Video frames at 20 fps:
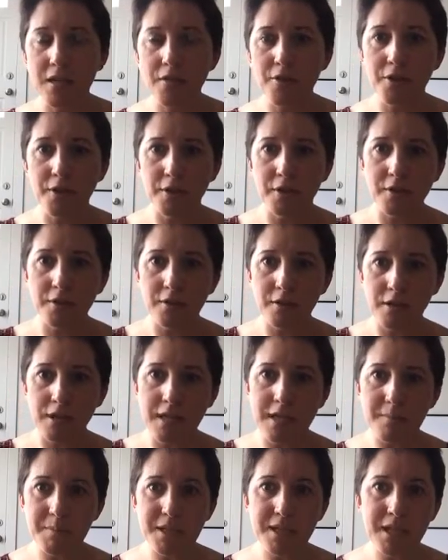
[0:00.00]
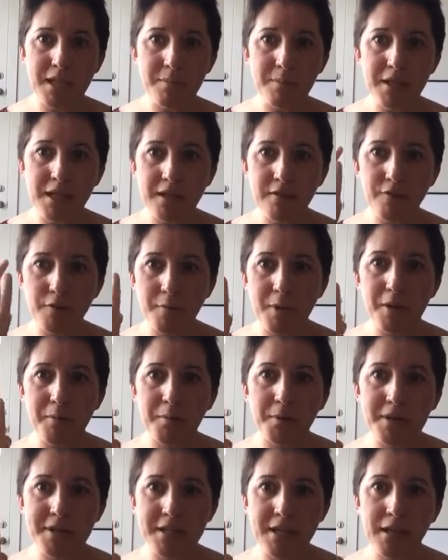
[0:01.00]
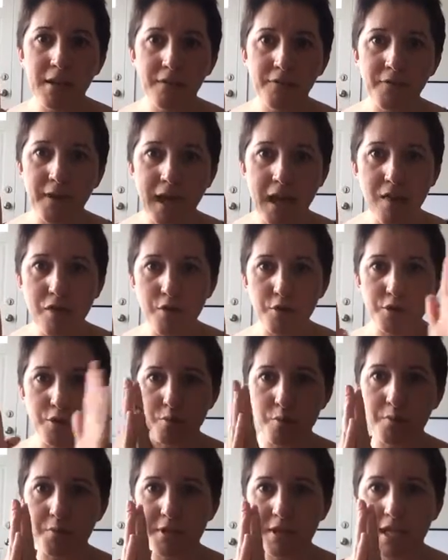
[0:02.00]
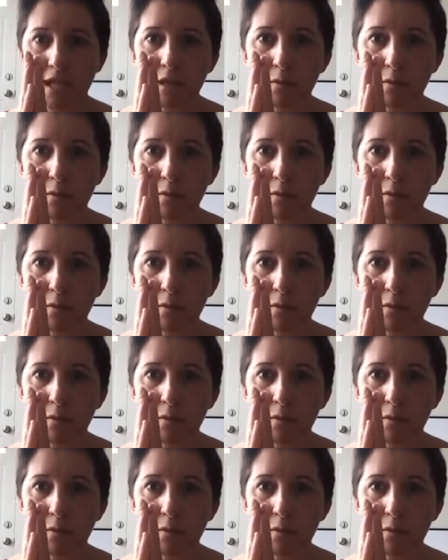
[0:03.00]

the limiting belief about ourselves and the truth,